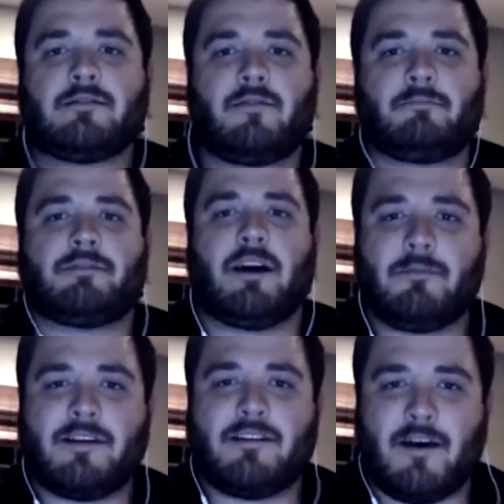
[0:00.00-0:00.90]
from Dumb
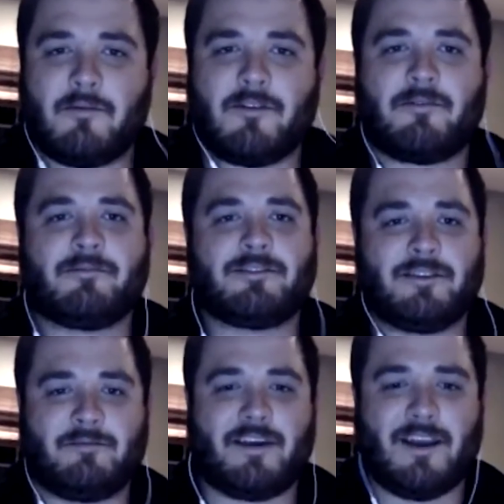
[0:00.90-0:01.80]
and Dumber with
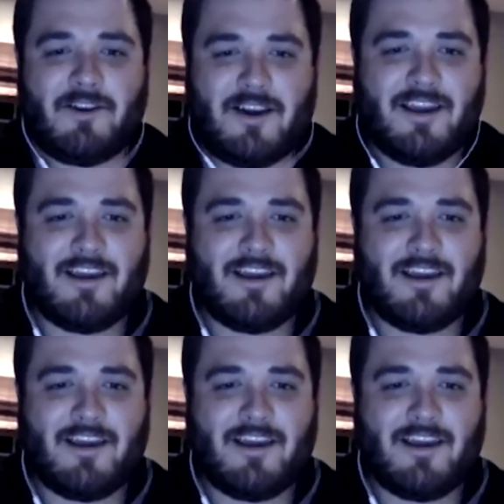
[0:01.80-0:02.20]
Jim Carrey.